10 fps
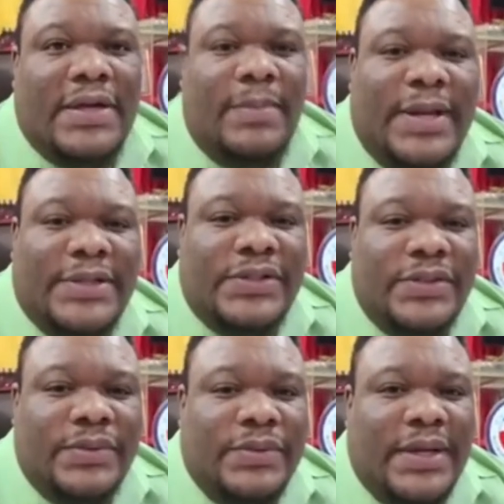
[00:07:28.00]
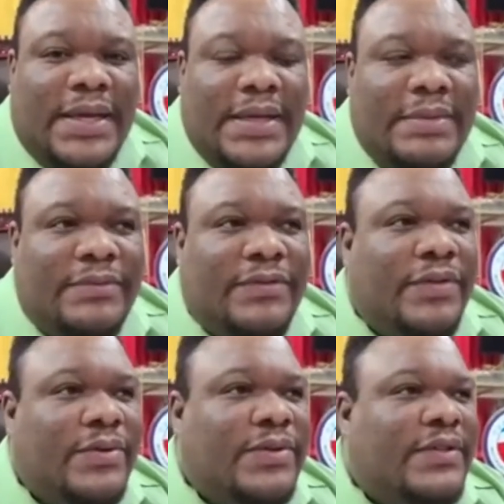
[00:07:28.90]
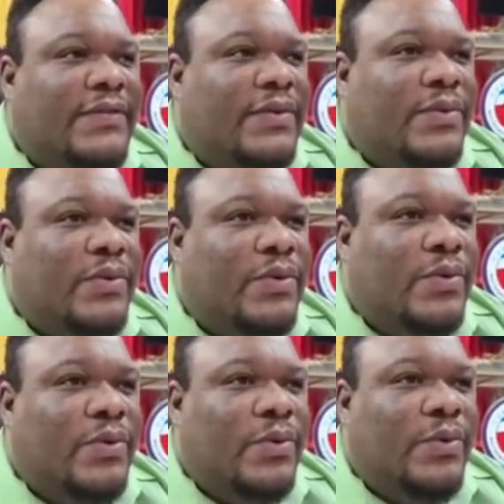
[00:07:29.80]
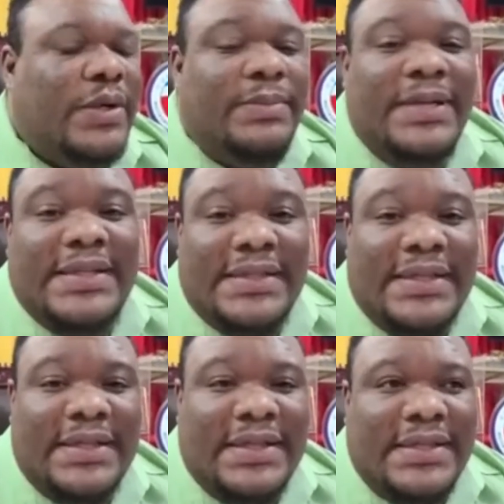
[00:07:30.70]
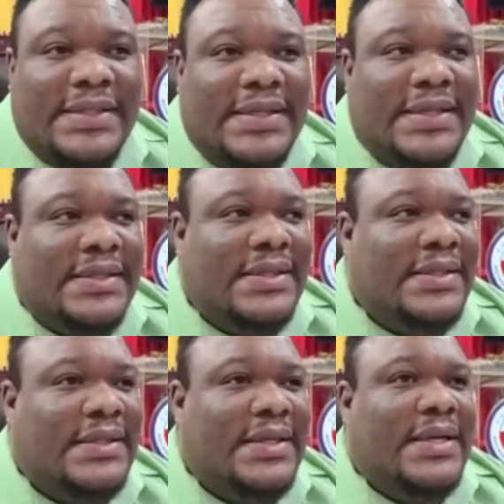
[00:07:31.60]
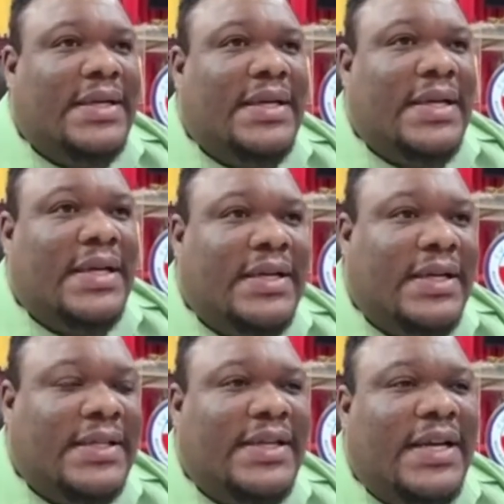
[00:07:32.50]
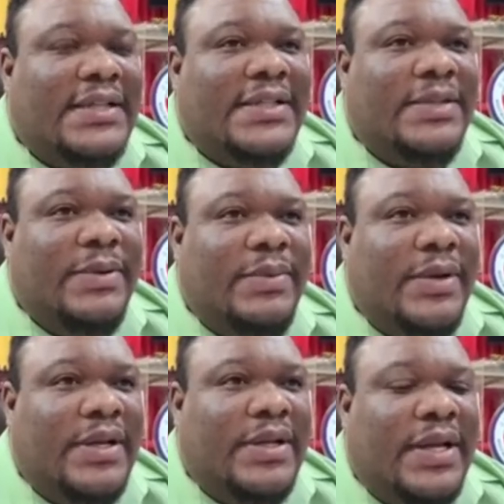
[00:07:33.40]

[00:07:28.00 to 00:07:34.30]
God bless you. For those of you who will be listening to this later, listen to me well.